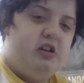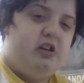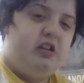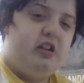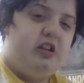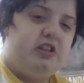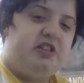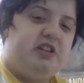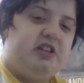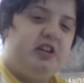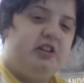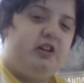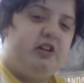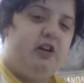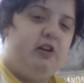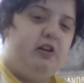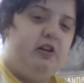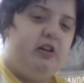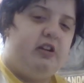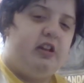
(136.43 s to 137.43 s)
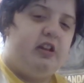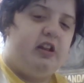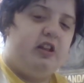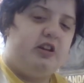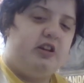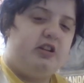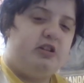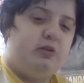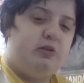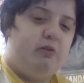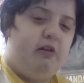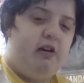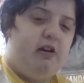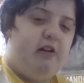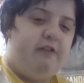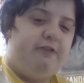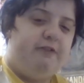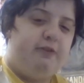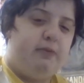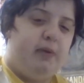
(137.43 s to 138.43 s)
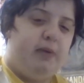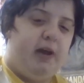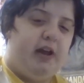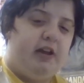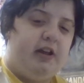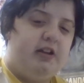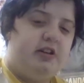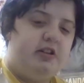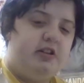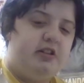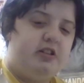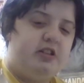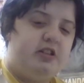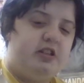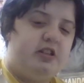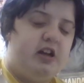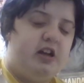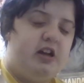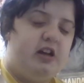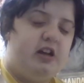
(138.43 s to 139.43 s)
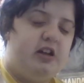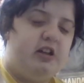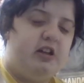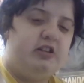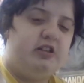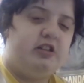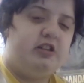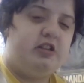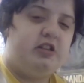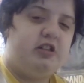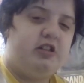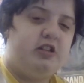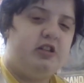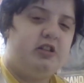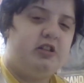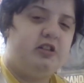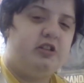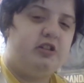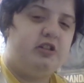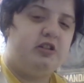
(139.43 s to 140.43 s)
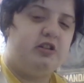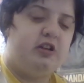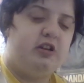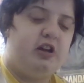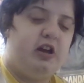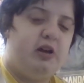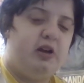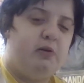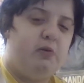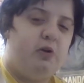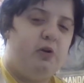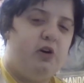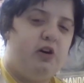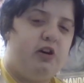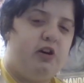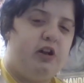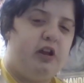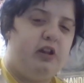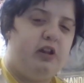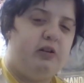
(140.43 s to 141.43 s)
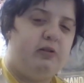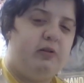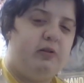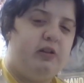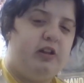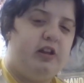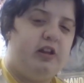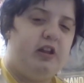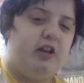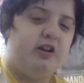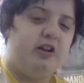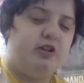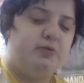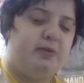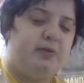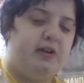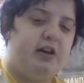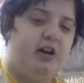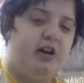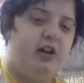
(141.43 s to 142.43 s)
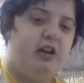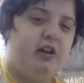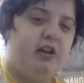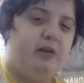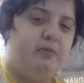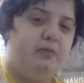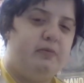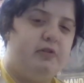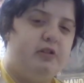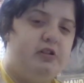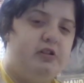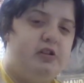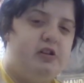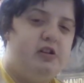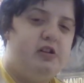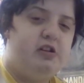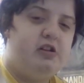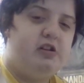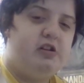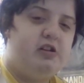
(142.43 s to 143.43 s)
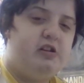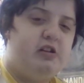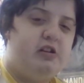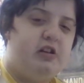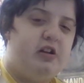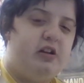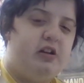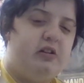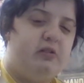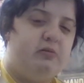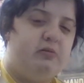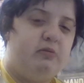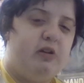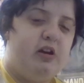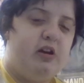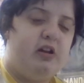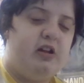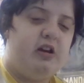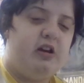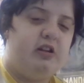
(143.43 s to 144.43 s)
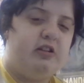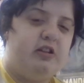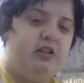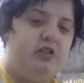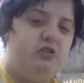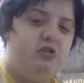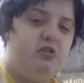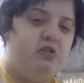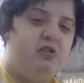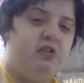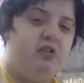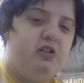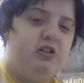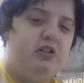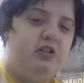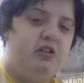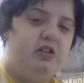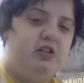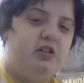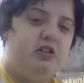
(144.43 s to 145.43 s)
Let's get going, the others are waiting for me, said Tony, walking with the others behind him. Right at the door.